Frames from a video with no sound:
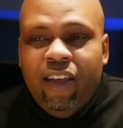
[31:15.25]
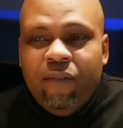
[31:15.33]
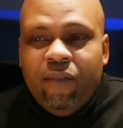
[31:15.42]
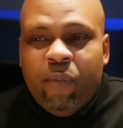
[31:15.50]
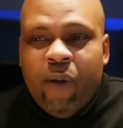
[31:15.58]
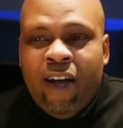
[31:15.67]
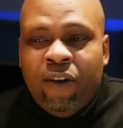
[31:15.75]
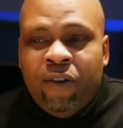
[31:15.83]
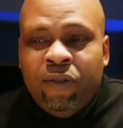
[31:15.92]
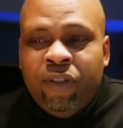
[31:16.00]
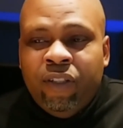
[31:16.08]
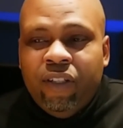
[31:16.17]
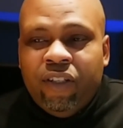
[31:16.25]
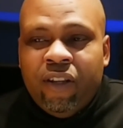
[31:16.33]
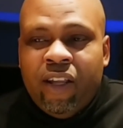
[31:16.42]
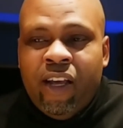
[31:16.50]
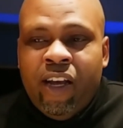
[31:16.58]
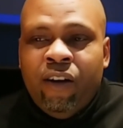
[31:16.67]
bound to
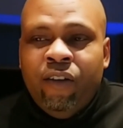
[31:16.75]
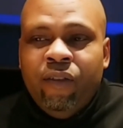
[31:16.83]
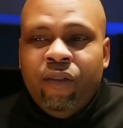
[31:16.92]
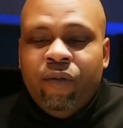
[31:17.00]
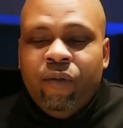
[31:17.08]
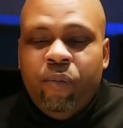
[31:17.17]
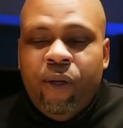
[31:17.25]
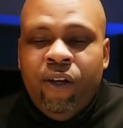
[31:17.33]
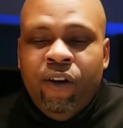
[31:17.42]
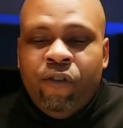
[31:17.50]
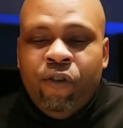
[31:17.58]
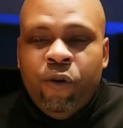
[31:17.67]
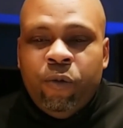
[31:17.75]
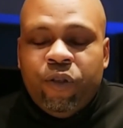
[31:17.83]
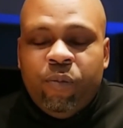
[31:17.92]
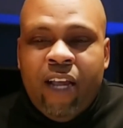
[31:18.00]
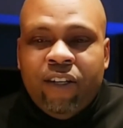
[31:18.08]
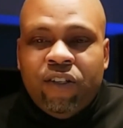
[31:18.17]
their peer groups
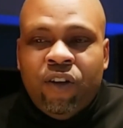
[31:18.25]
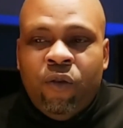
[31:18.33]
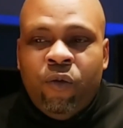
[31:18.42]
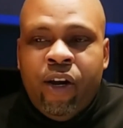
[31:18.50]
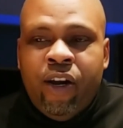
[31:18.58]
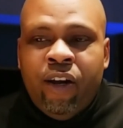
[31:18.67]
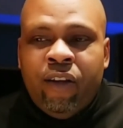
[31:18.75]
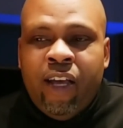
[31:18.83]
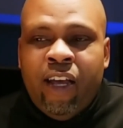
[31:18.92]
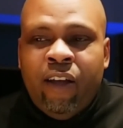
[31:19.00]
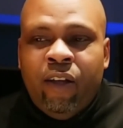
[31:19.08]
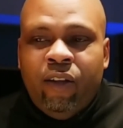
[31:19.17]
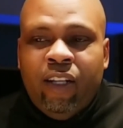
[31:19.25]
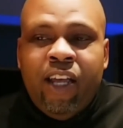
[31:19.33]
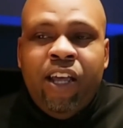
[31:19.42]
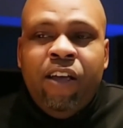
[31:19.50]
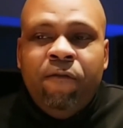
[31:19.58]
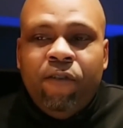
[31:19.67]
based on where they
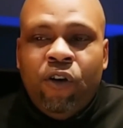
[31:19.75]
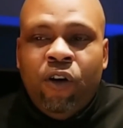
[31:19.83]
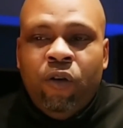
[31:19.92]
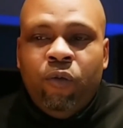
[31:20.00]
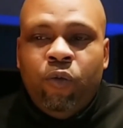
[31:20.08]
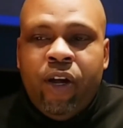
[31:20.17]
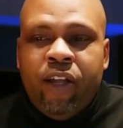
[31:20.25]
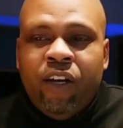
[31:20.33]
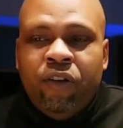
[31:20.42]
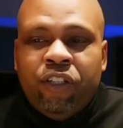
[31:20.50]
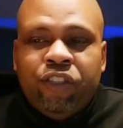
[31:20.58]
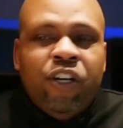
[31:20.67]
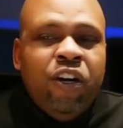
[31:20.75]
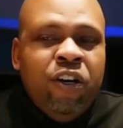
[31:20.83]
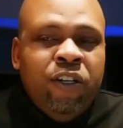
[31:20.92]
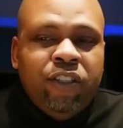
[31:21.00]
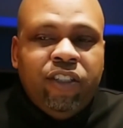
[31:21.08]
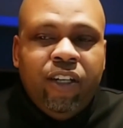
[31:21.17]
live or where they go to
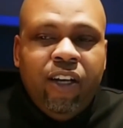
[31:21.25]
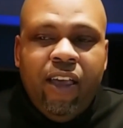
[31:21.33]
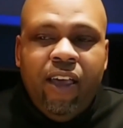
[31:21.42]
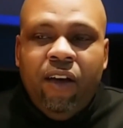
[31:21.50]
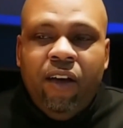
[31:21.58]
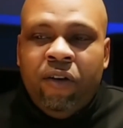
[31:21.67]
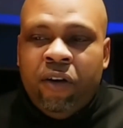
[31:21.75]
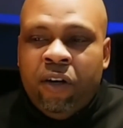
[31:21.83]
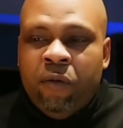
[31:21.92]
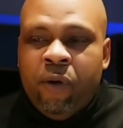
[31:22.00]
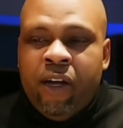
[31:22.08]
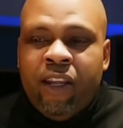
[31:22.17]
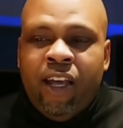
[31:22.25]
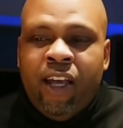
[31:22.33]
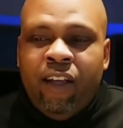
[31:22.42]
church or where they